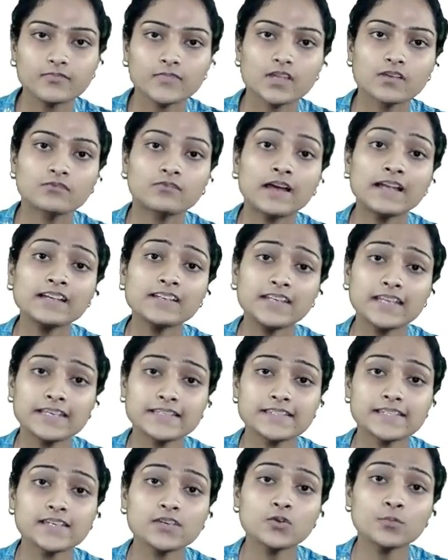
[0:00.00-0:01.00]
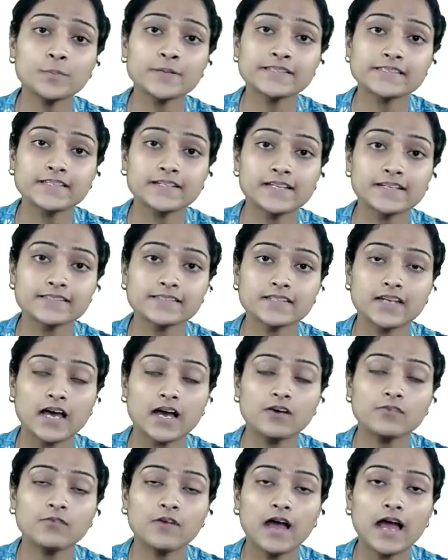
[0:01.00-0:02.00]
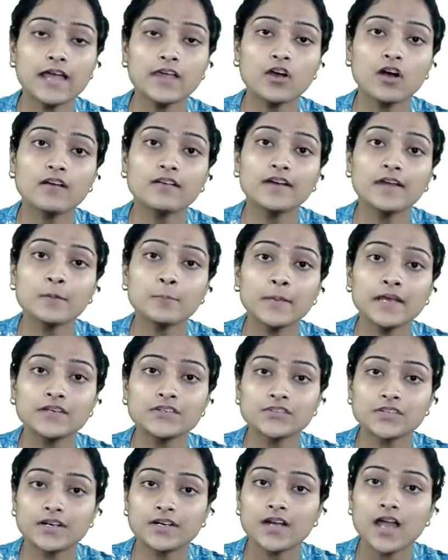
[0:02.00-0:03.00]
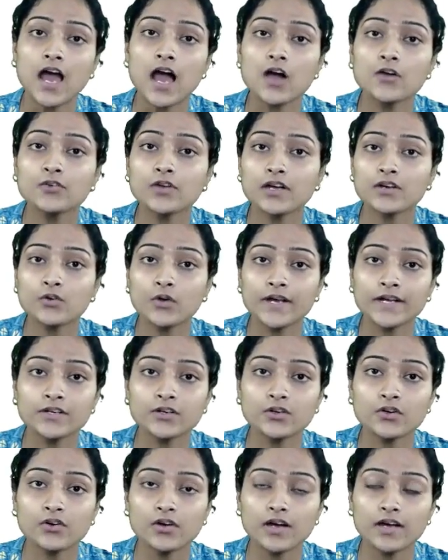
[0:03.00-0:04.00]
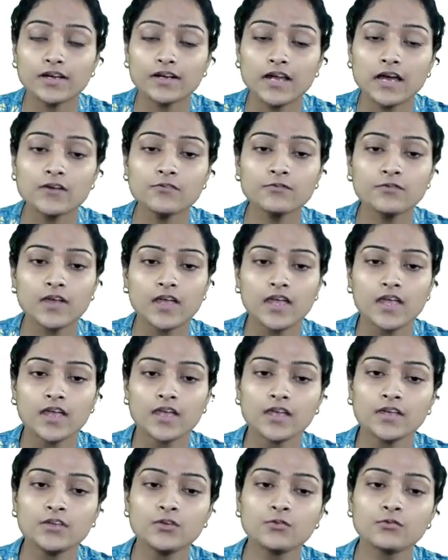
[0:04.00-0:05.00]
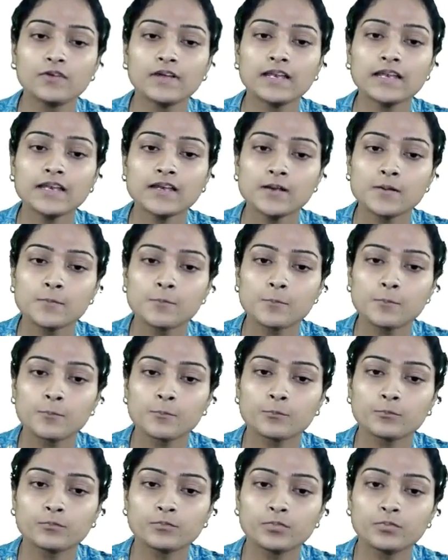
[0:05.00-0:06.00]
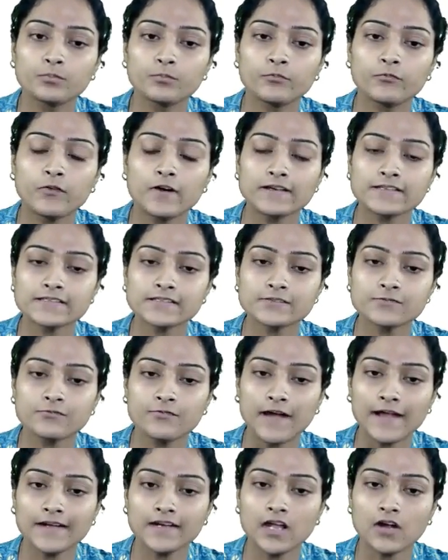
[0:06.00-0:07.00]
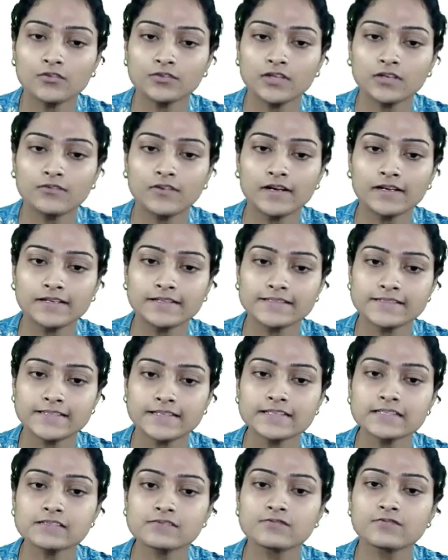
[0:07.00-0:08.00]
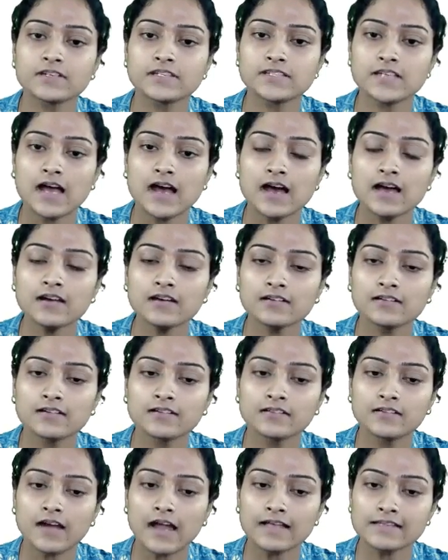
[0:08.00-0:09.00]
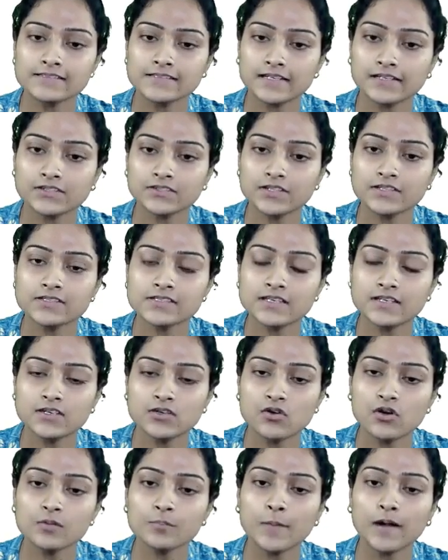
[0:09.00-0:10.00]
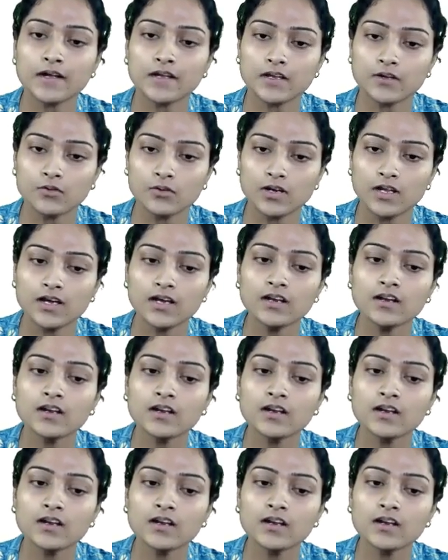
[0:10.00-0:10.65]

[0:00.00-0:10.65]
while teaching you precedence graph, I already mentioned how you are going to draw a graph. You will first find out the vertices which are transactions in your particular